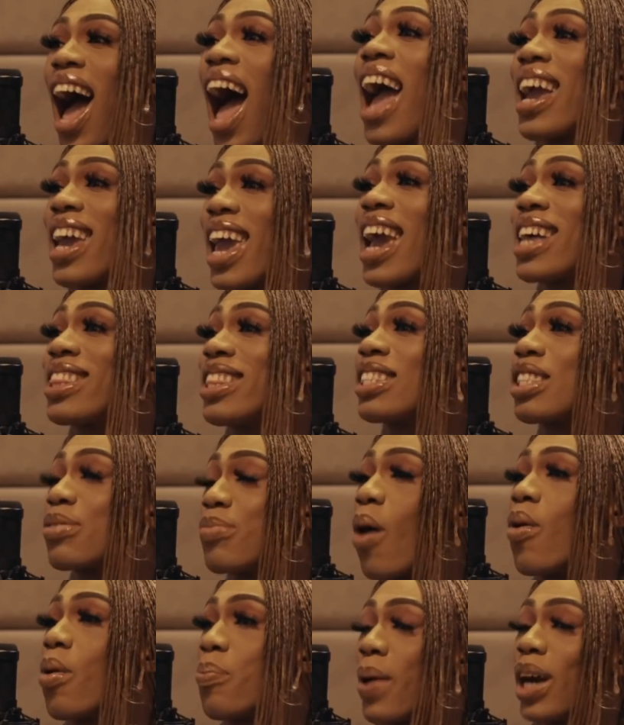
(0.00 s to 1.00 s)
I hate this
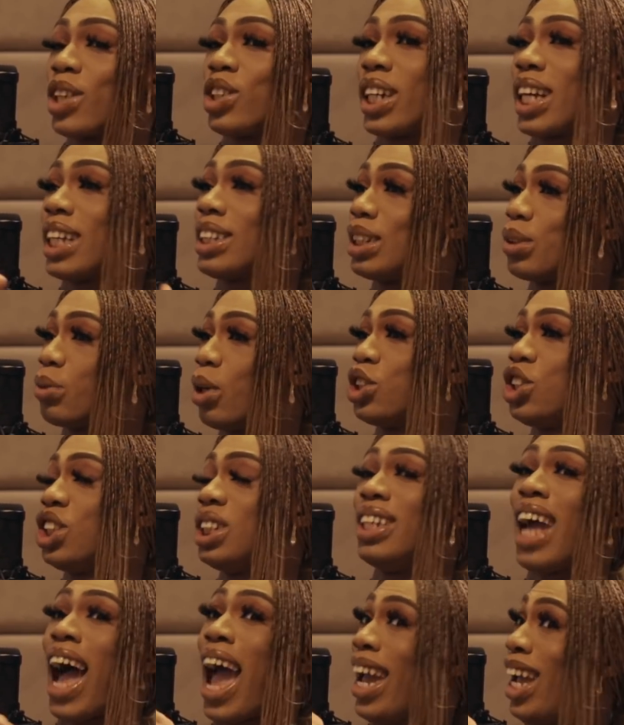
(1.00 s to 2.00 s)
man with passion. In case he's
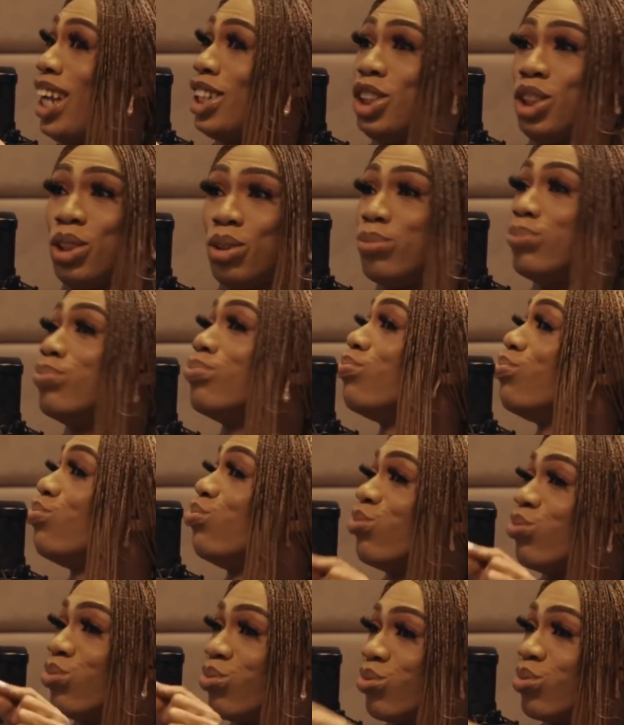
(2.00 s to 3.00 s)
watching, I hate you.
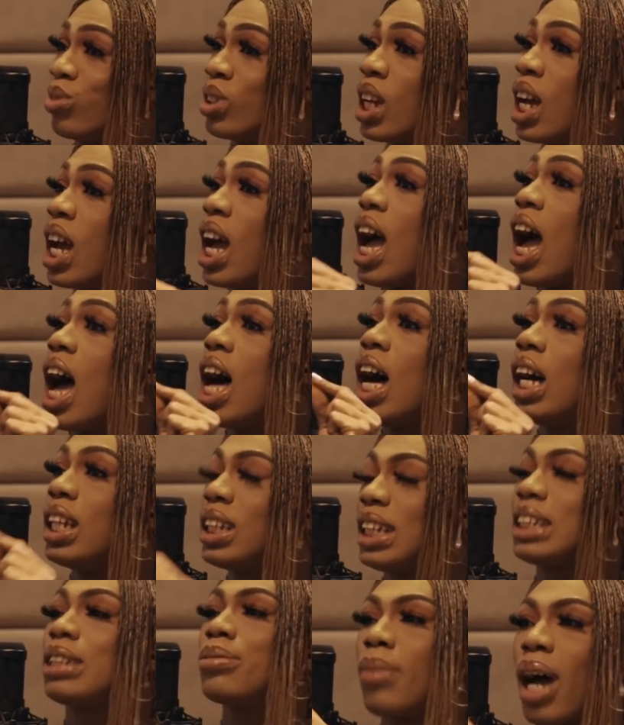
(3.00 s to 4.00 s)

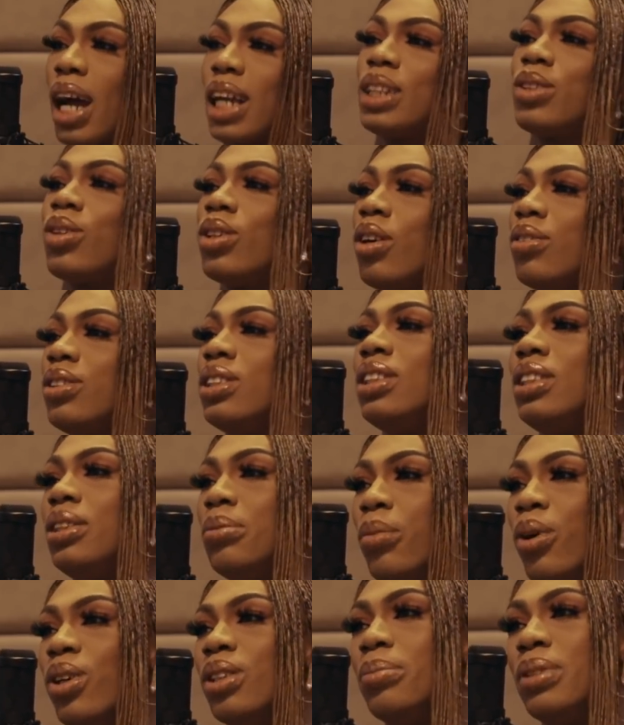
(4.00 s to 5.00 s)
This man is one of the
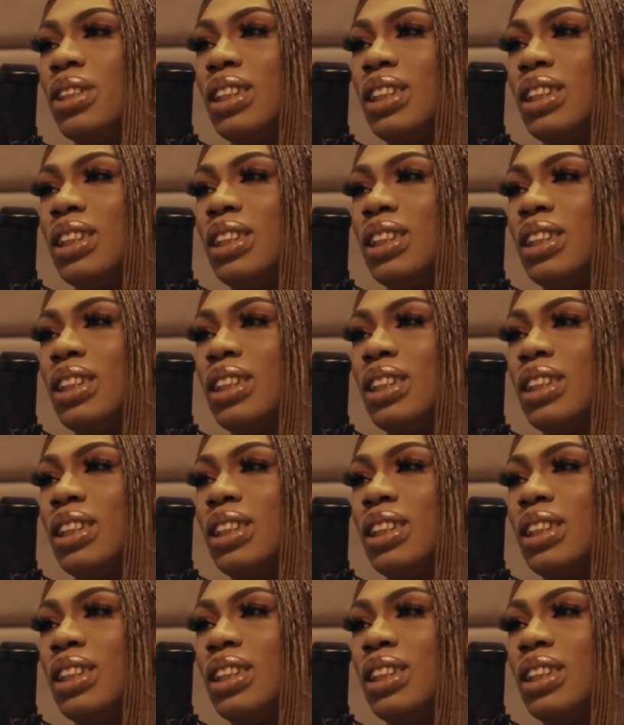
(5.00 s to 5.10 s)
demons